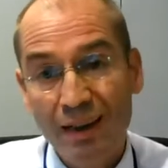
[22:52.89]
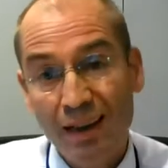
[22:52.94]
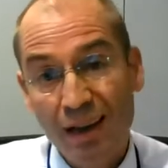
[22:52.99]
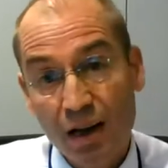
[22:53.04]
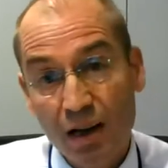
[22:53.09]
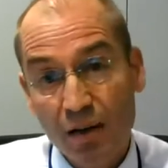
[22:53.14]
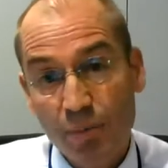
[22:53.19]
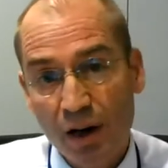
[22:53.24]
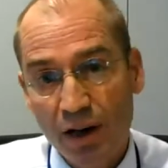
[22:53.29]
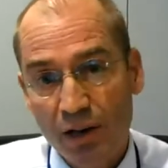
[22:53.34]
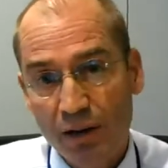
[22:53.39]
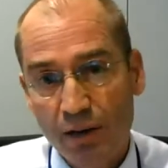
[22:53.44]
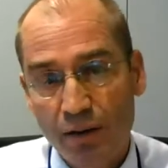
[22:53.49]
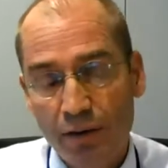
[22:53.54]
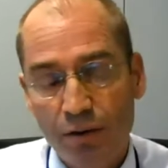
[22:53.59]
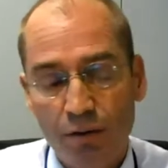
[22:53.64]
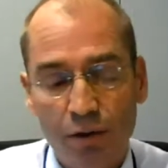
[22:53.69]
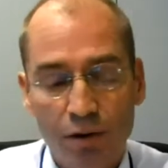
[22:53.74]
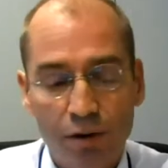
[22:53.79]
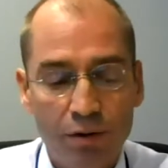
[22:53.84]
quite
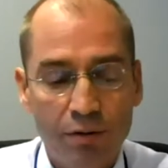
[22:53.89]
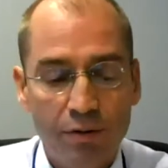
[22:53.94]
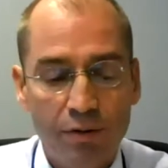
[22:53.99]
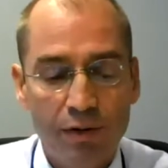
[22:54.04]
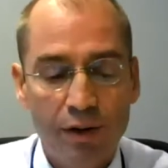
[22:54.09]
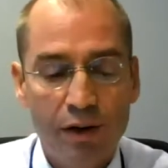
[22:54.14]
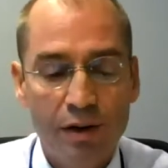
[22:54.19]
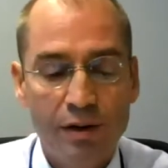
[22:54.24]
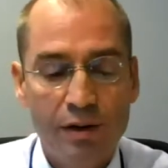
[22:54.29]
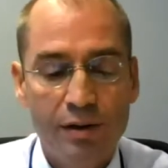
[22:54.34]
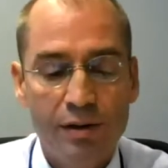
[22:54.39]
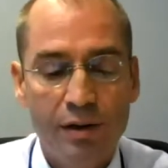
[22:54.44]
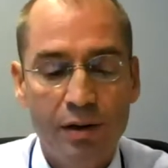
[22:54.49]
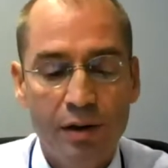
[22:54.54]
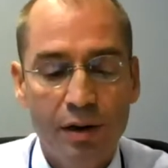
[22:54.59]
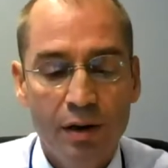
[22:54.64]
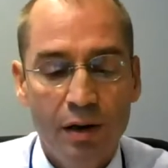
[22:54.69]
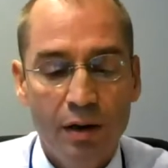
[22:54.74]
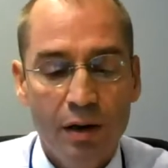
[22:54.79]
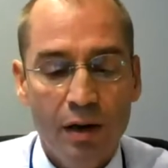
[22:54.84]
like-minded on a lot of things.